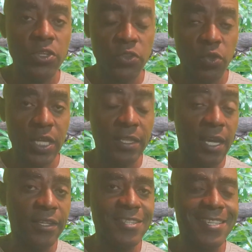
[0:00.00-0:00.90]
so that
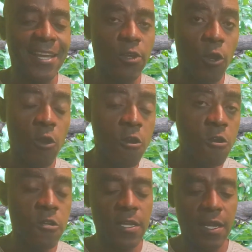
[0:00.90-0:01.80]
others can
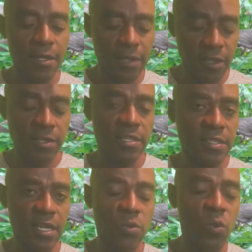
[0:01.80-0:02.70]
learn and
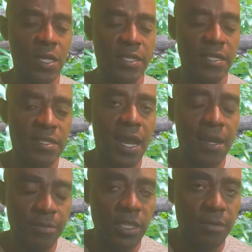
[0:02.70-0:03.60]
understand what is
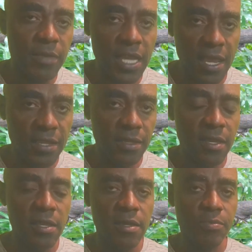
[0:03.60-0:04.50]
happening behind
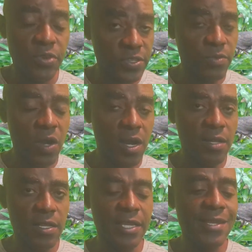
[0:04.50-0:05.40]
prison
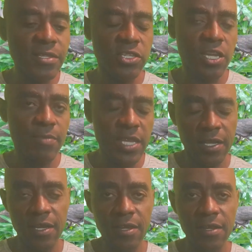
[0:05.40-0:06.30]
wall in
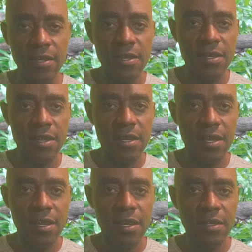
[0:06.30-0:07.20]
Jamaica.
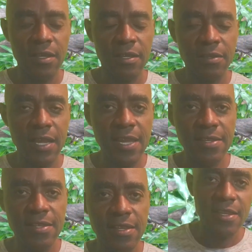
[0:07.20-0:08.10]
Right?